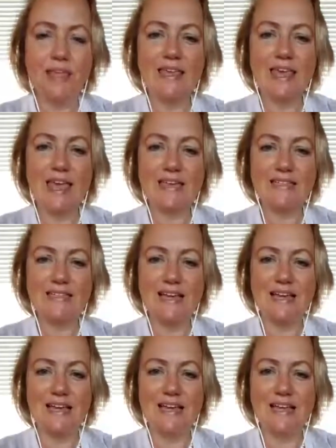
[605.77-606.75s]

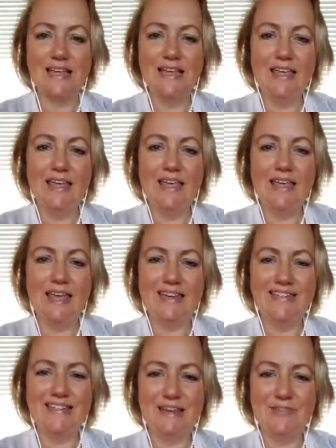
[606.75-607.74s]

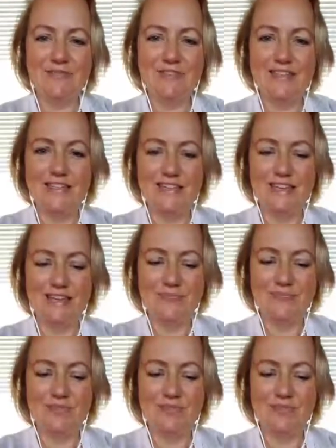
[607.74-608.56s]
get done for the day.